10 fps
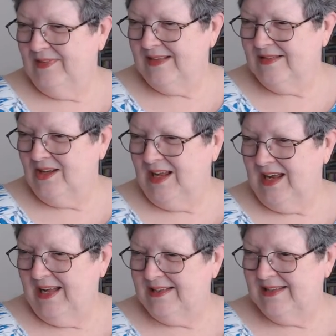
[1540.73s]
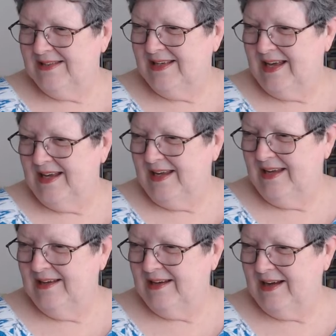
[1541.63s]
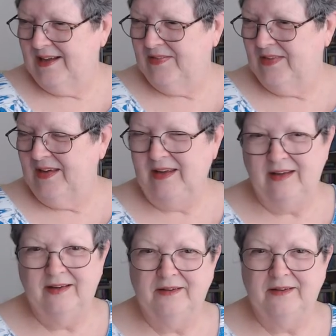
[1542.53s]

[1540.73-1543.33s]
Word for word: that's all I got to say, I think.